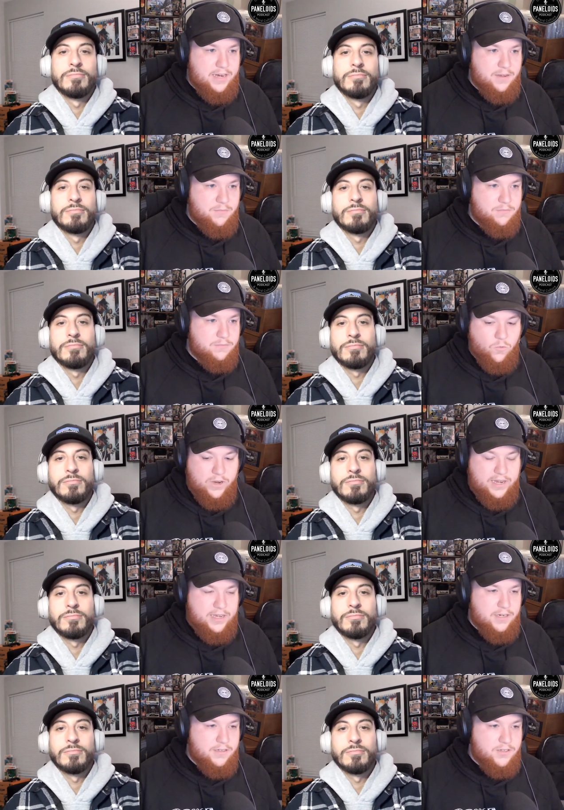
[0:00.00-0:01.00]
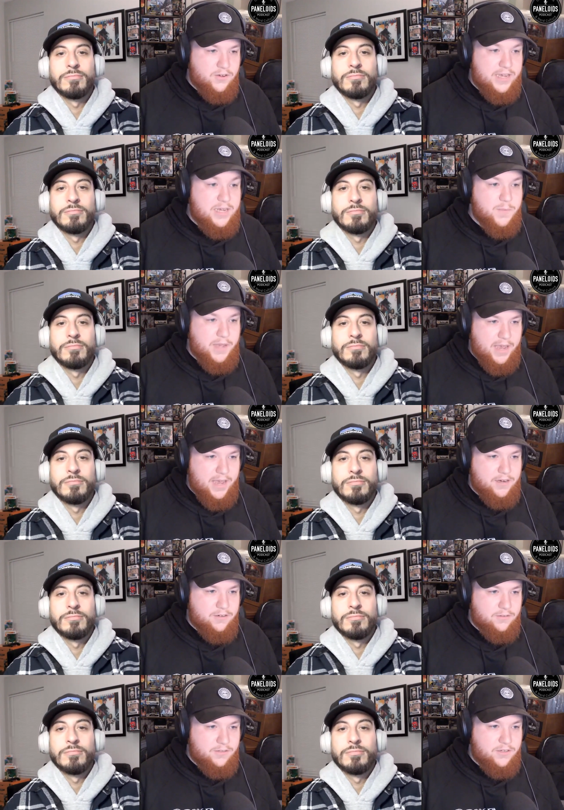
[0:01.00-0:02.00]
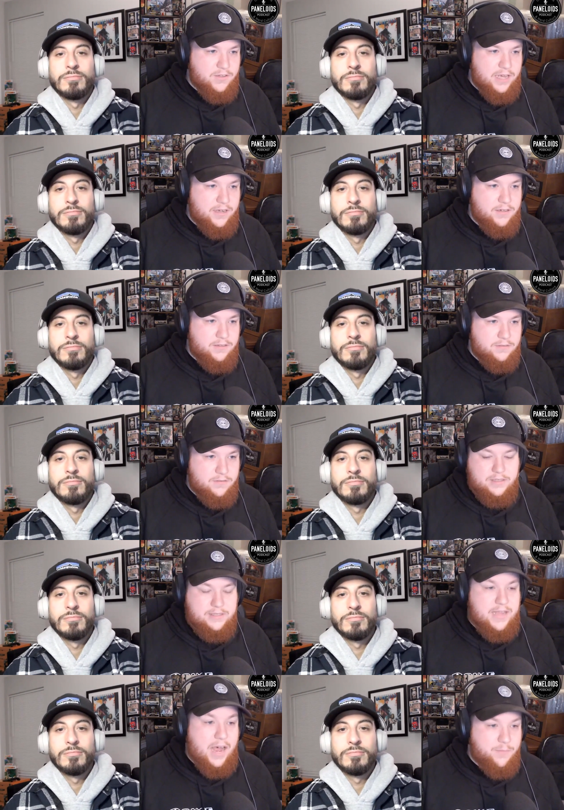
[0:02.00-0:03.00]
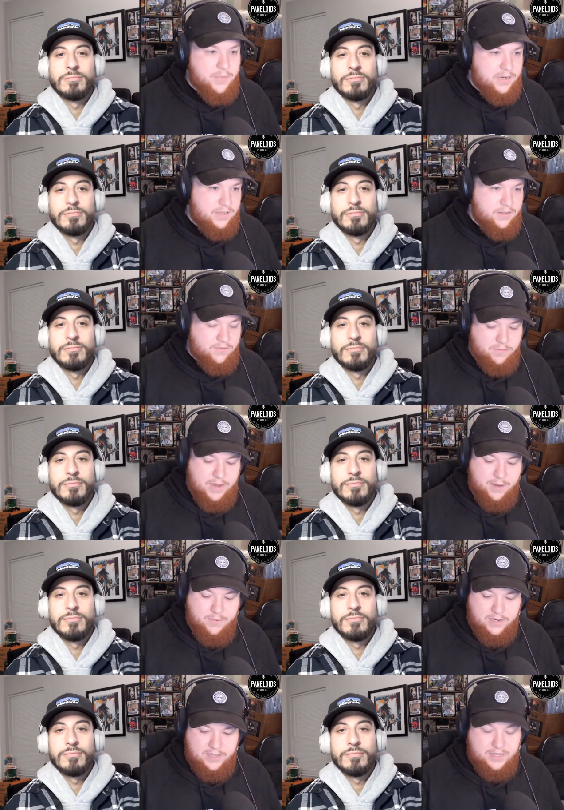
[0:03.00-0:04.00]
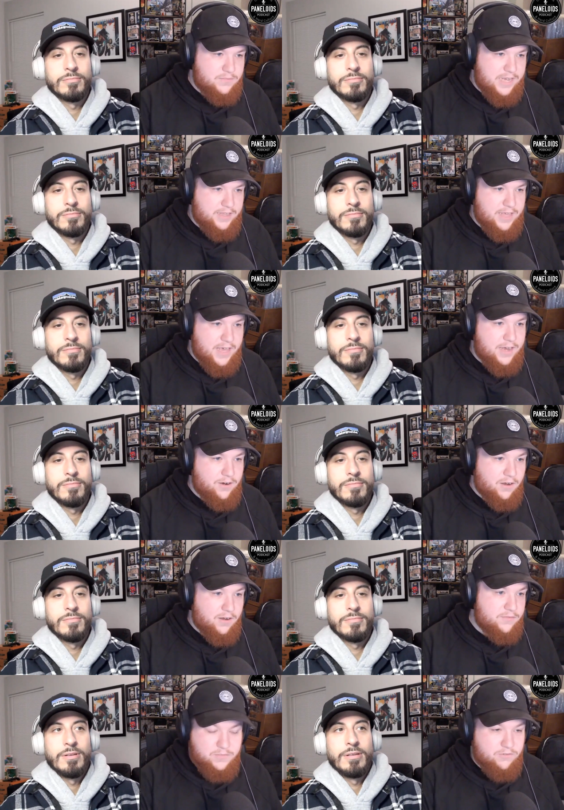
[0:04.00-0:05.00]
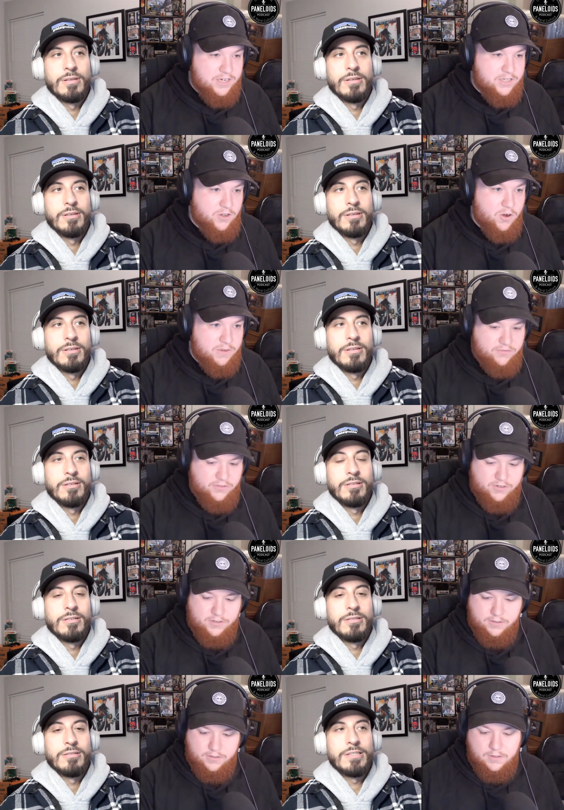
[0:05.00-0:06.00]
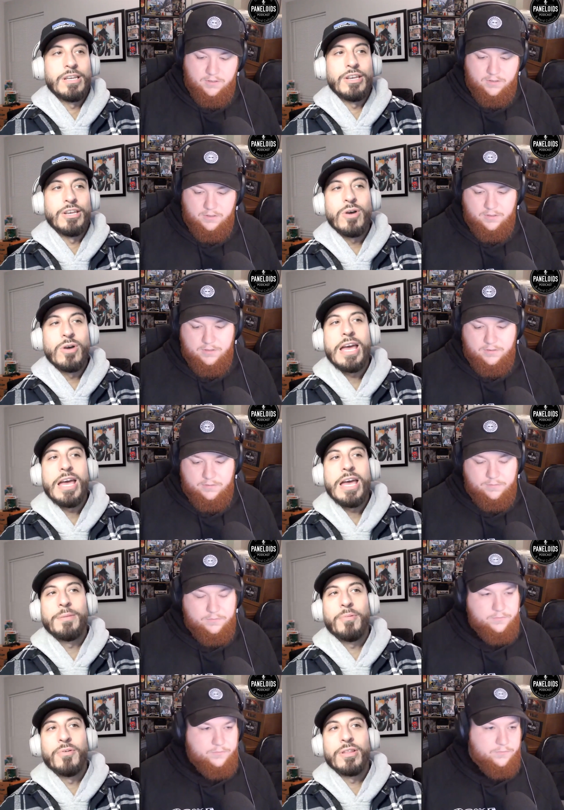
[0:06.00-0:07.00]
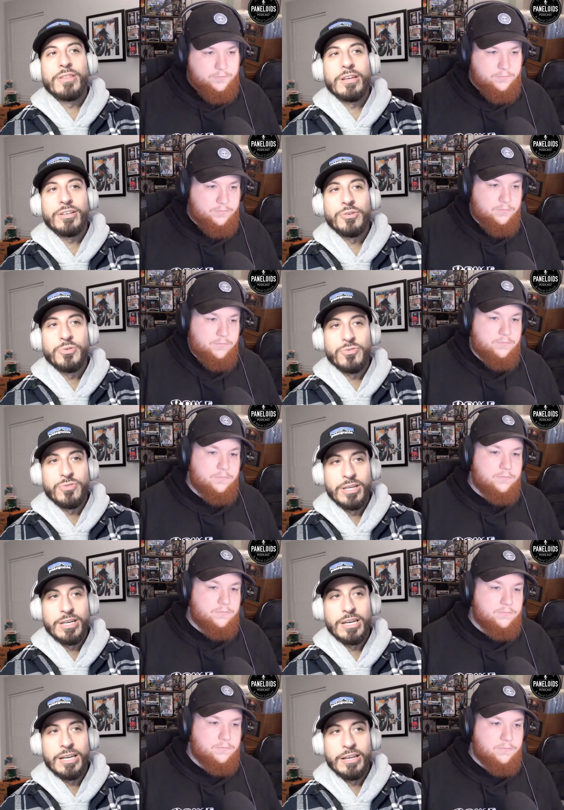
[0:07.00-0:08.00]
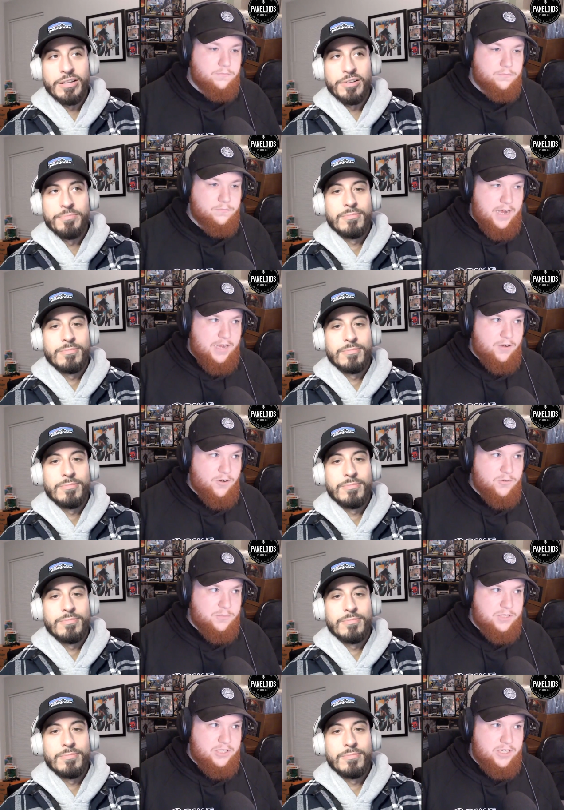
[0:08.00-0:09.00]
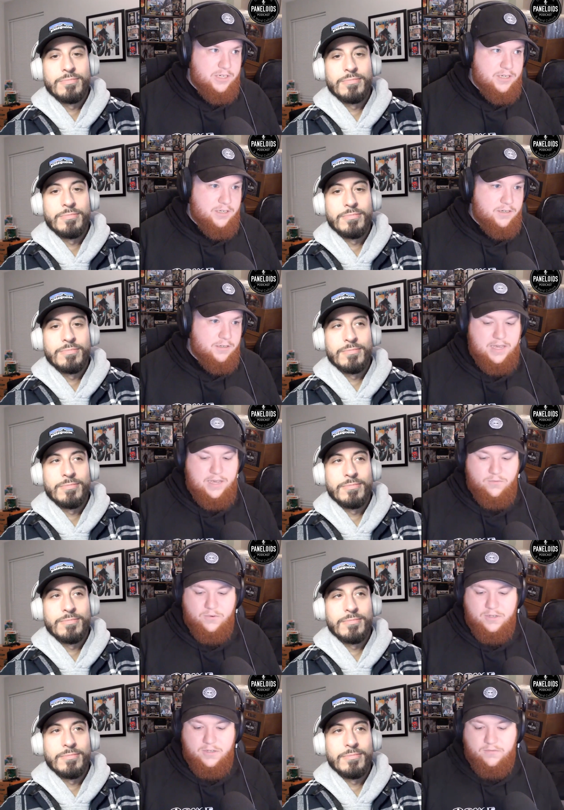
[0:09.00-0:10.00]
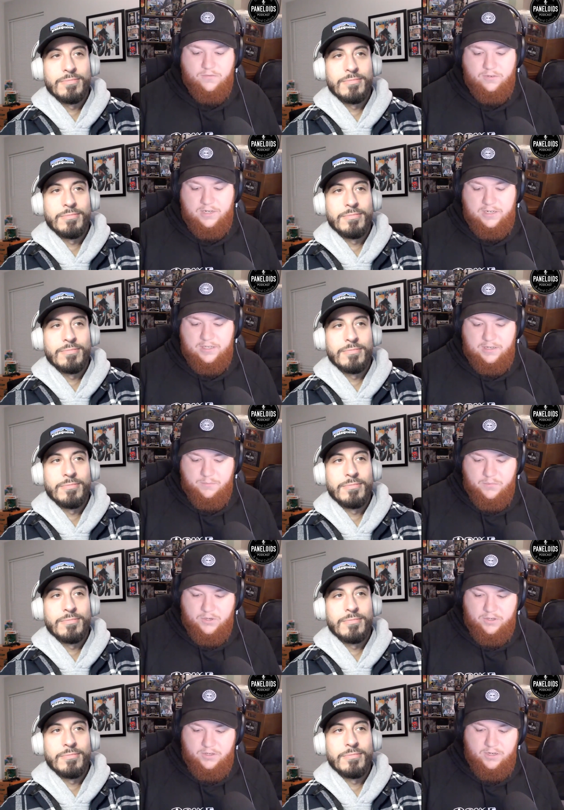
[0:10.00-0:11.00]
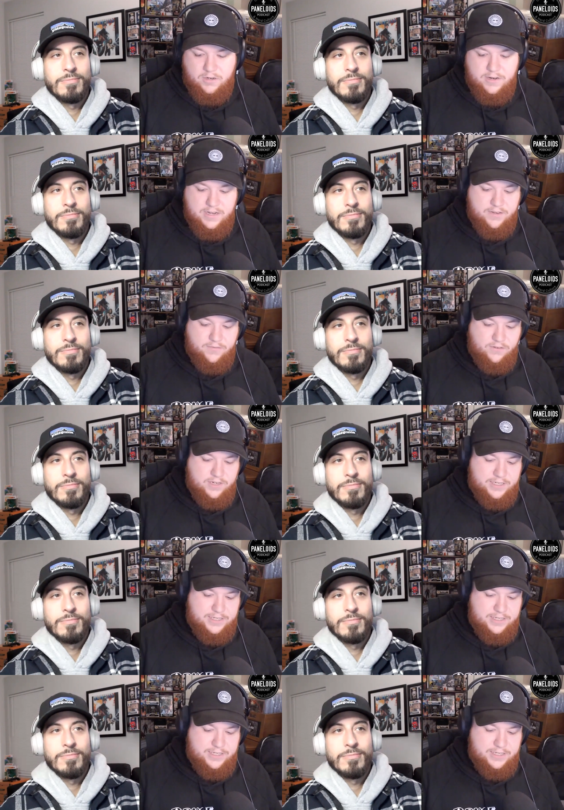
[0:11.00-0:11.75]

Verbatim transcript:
Speaker 1: him weakened so he could be handled so they can stop anything from happening, like take the head off. The rest of the army falls.
Speaker 2: Did you at any point think she was really going to kill him? I hoped she
Speaker 1: did. It would have really put her in a different